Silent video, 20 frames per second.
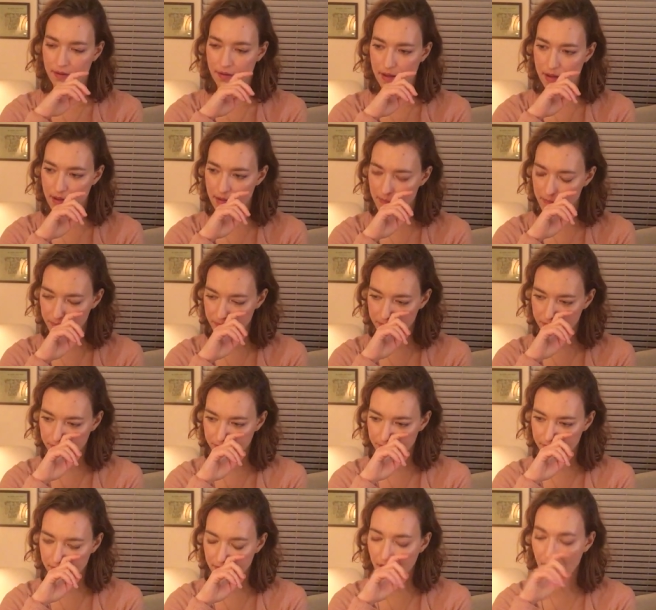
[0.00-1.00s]
Um,
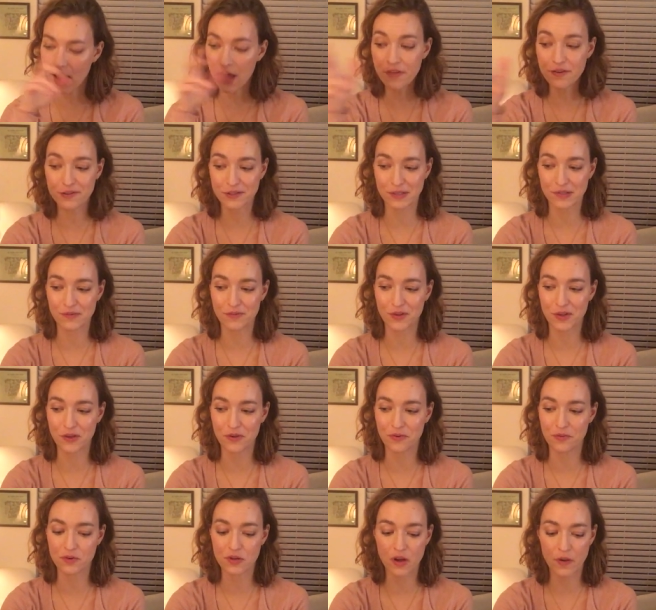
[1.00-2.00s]
others of
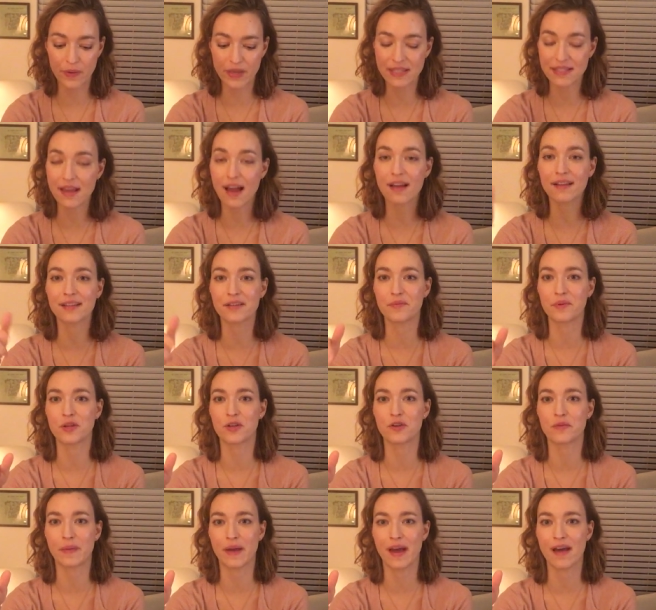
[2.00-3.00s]
you know exactly what
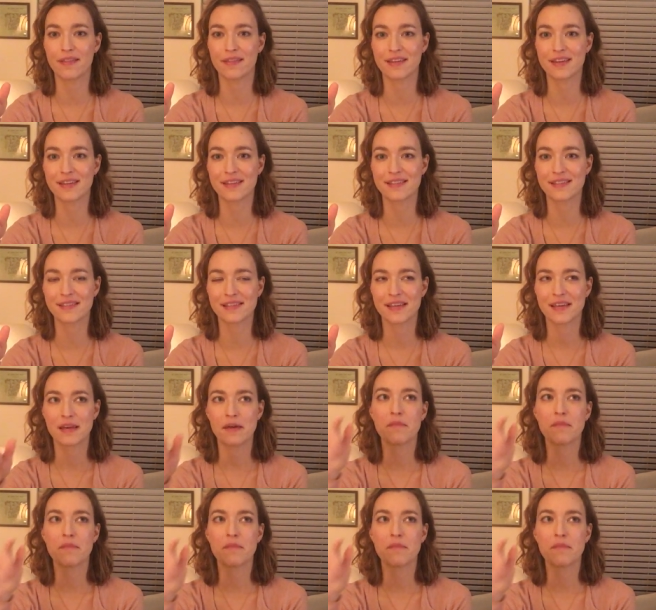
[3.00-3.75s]
your path is,